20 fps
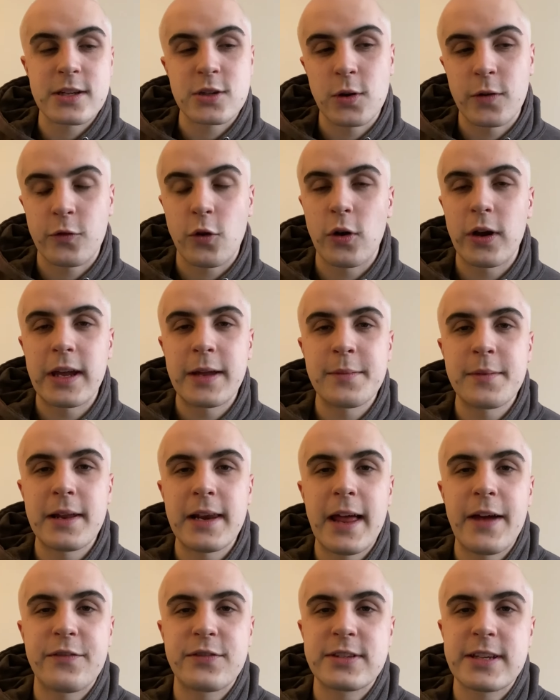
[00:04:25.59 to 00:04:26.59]
So I've got him at
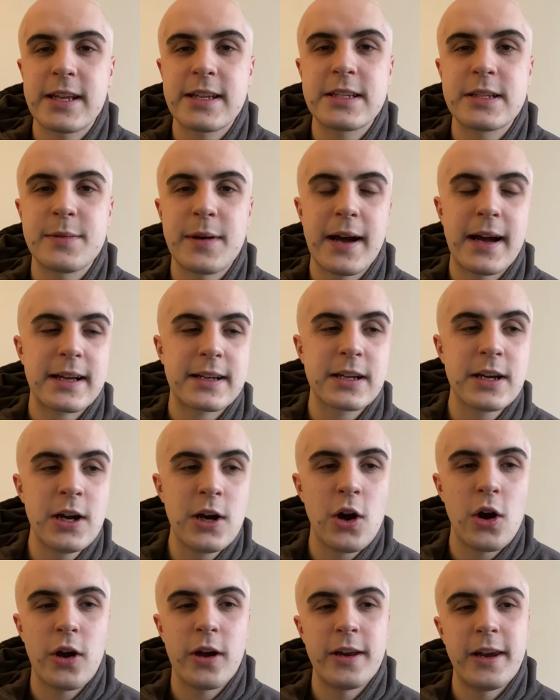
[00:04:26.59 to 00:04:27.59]
left centre back.
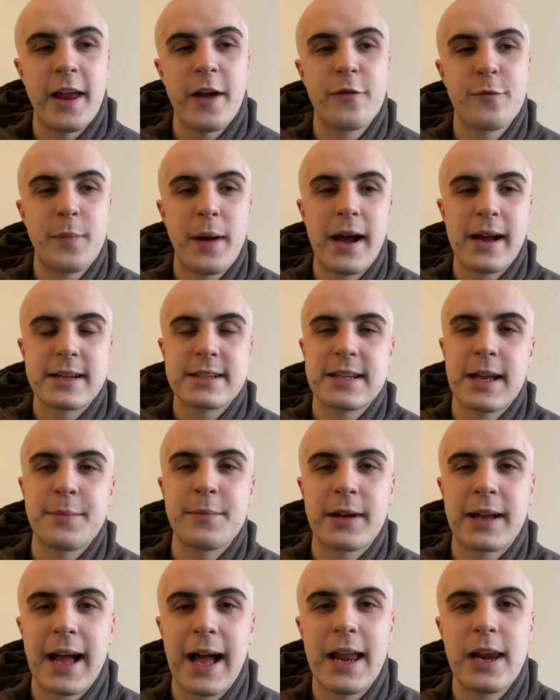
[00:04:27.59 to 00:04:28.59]
At left back, Sam
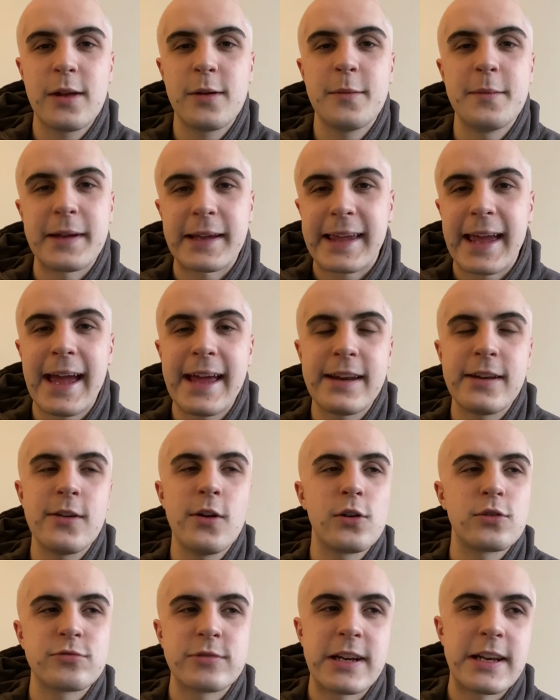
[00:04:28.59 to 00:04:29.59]
McCallum, again,
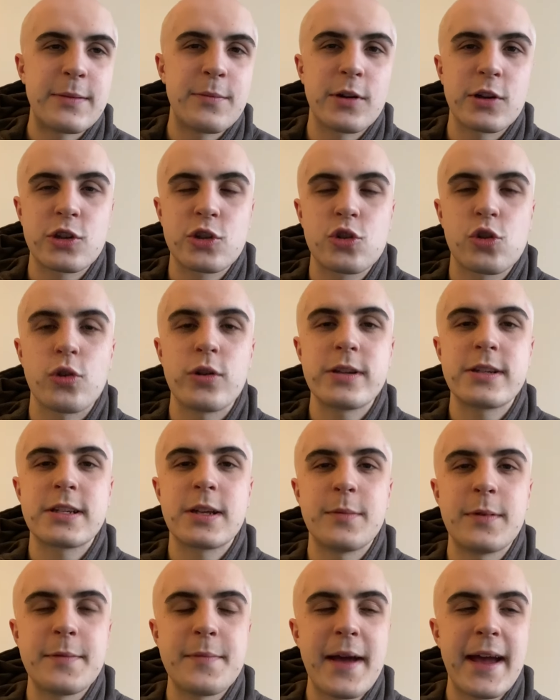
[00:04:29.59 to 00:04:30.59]
not really much choice to
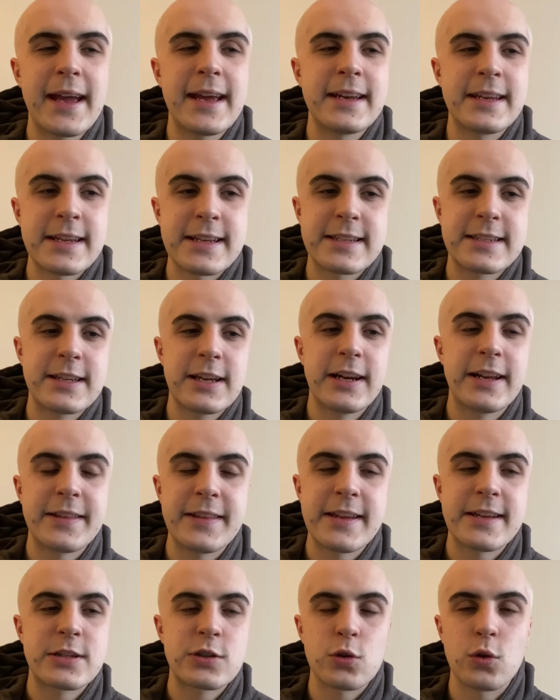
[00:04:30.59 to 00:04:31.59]
be made. He's still in
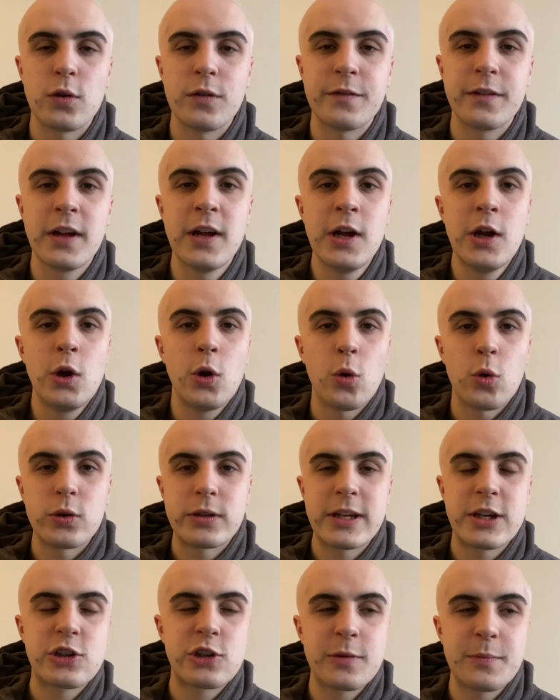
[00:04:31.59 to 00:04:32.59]
this sort of
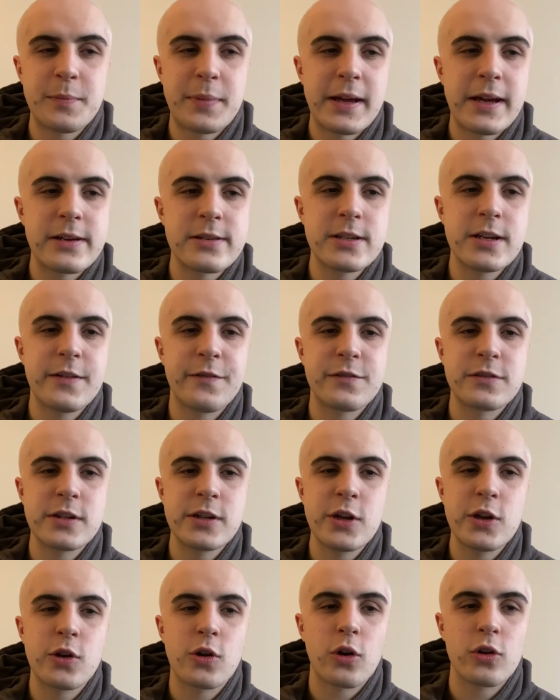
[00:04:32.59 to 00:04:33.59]
audition period for a
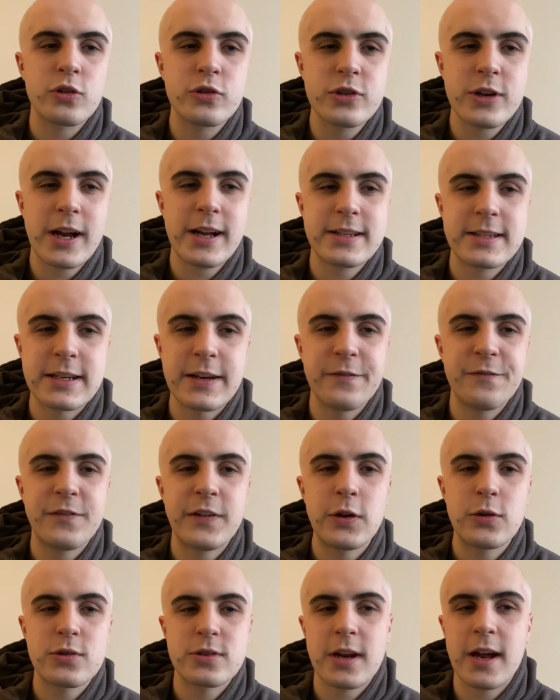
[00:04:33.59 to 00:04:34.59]
new contract, and it
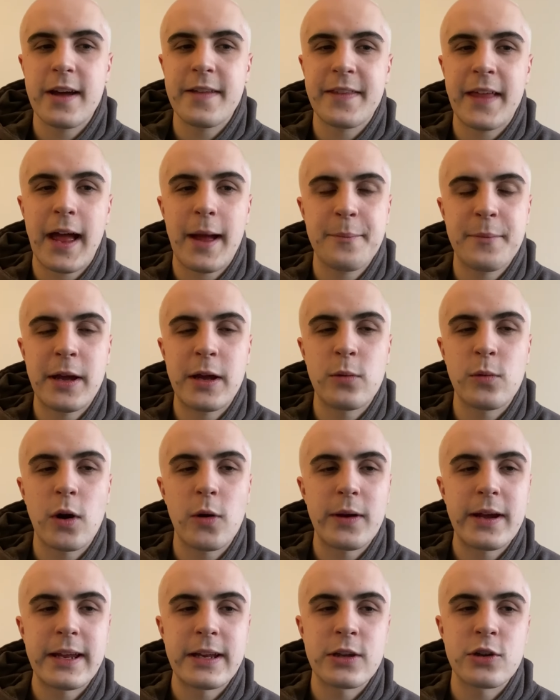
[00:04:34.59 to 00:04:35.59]
feels like that may well
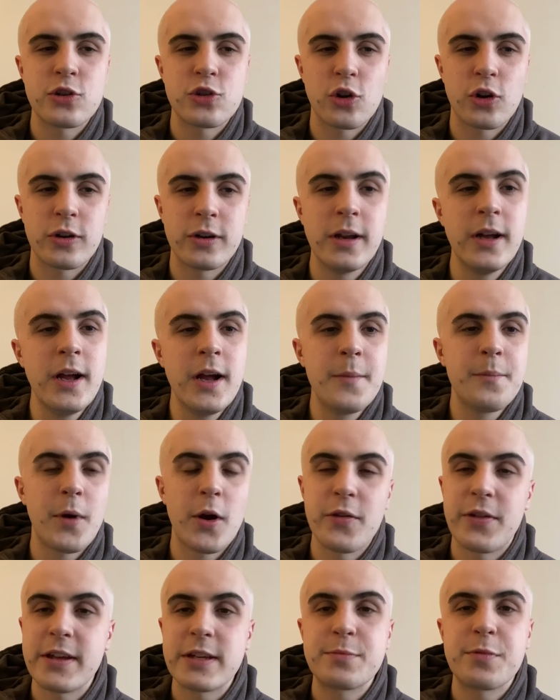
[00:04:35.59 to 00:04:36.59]
hinge on
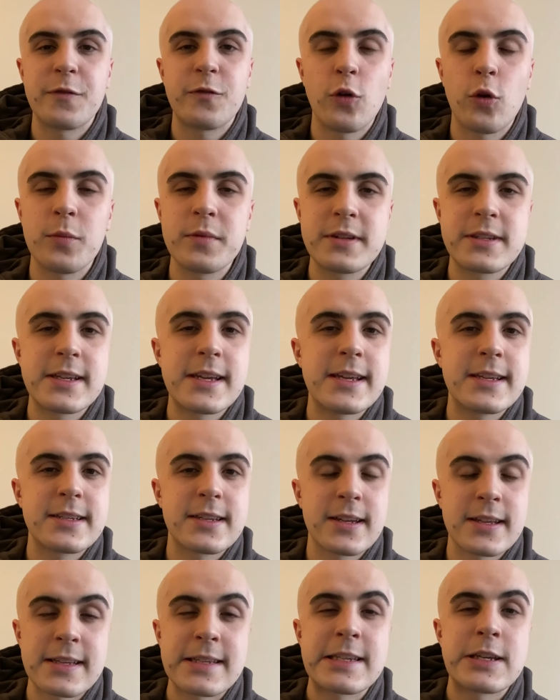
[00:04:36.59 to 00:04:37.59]
both his performances
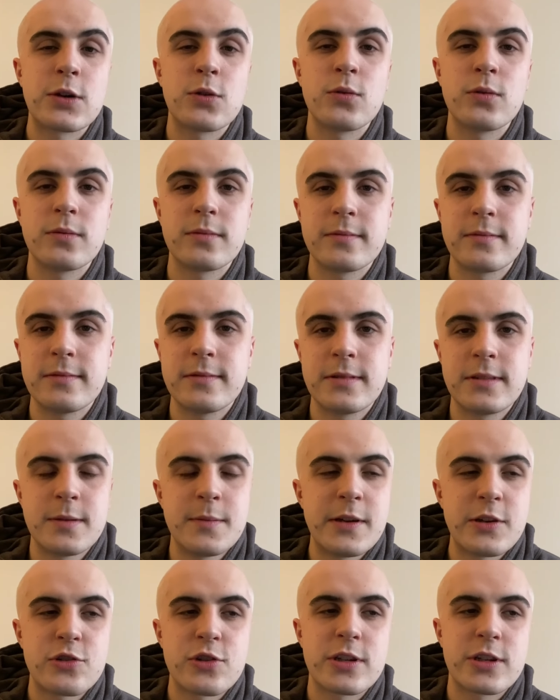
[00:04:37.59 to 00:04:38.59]
until
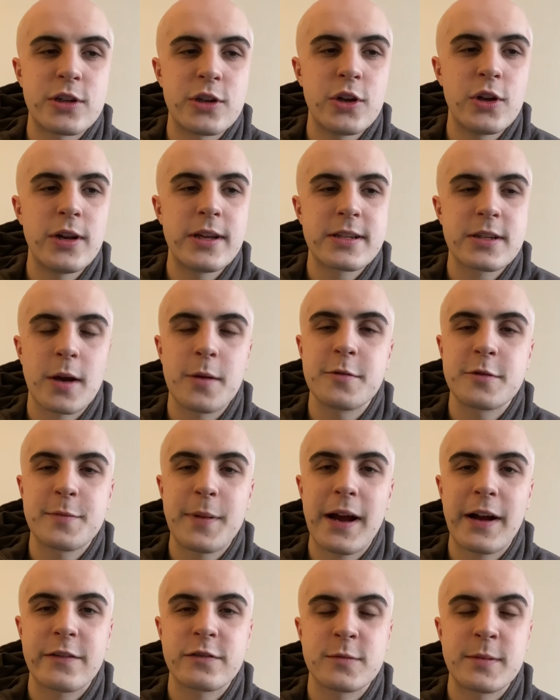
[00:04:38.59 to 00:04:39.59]
Dimitris Yiannoulis comes
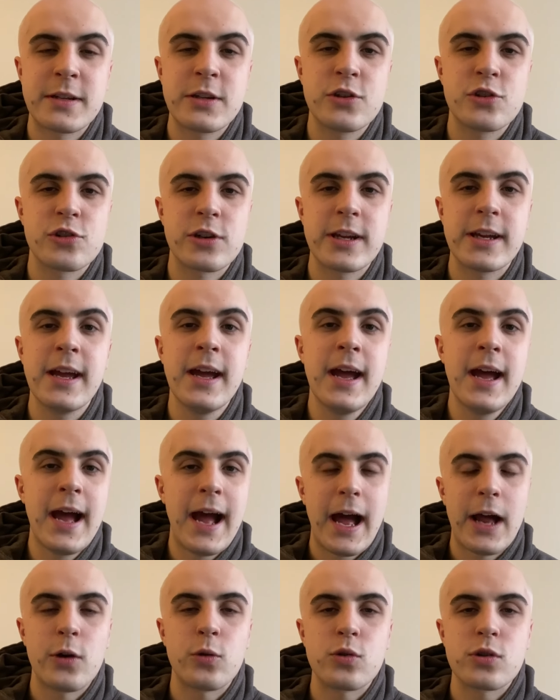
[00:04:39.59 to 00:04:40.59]
back from injury,
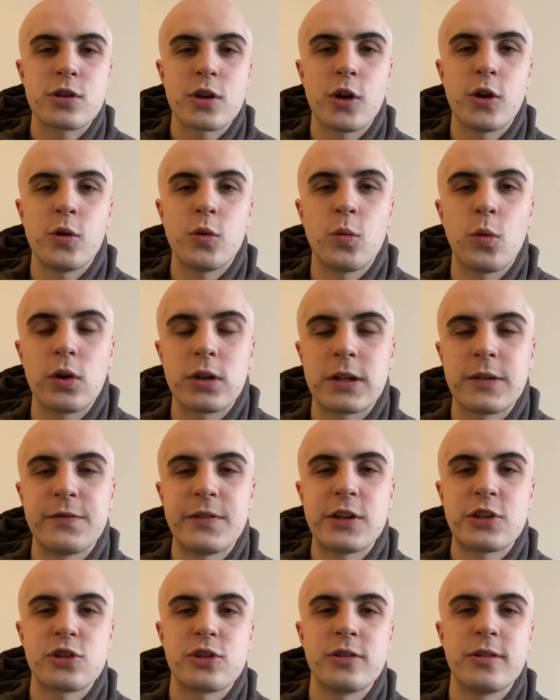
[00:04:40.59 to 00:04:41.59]
and also what
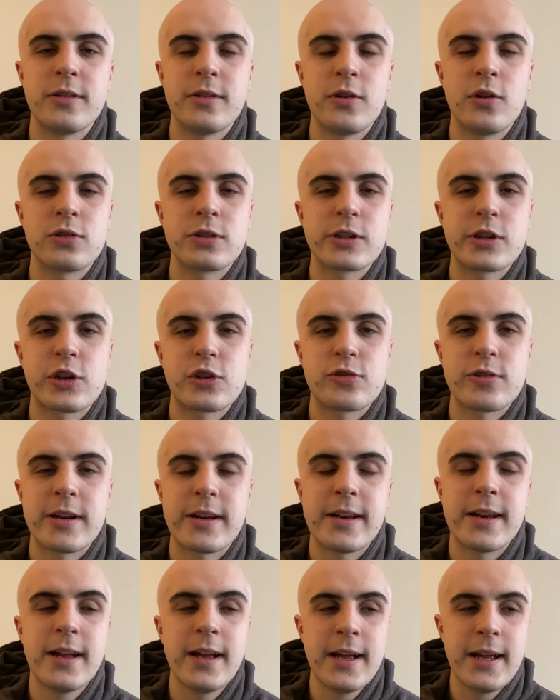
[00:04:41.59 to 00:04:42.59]
division Norwich are
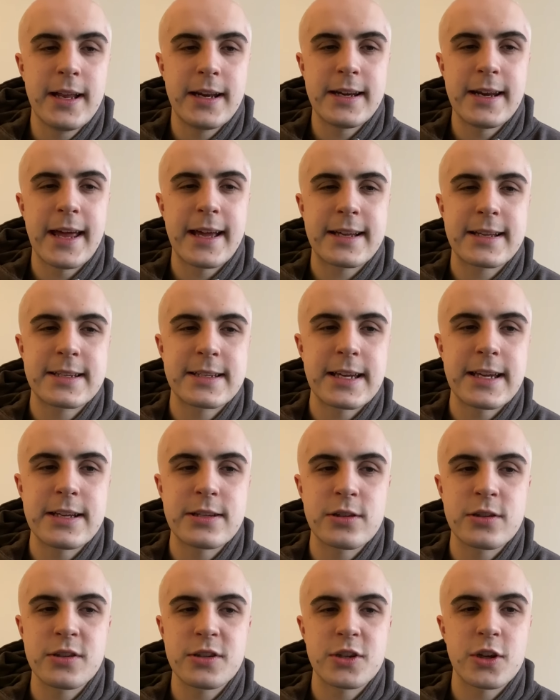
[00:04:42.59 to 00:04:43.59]
in next
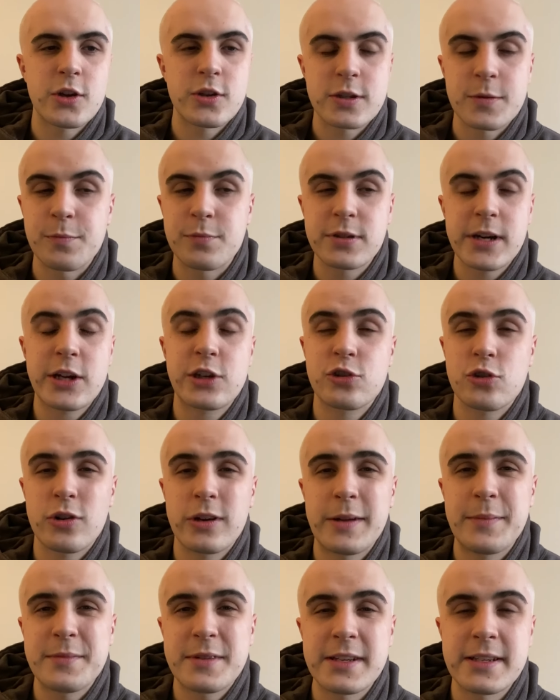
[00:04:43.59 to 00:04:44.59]
season. So some pressure on
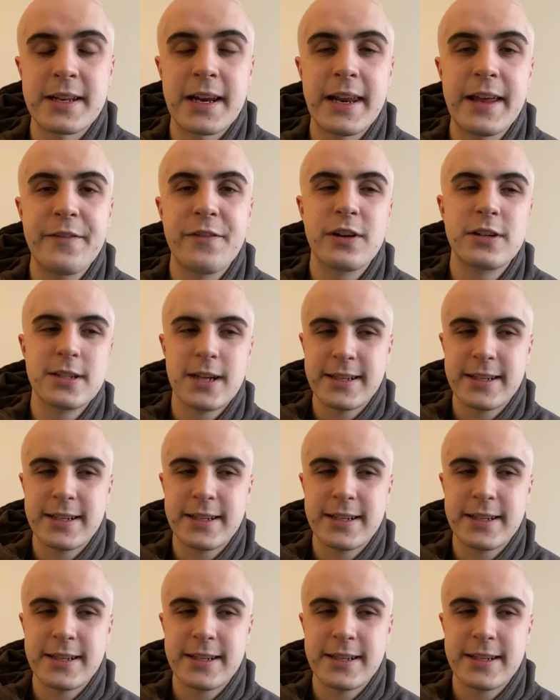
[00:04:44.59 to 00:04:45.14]
him to deliver.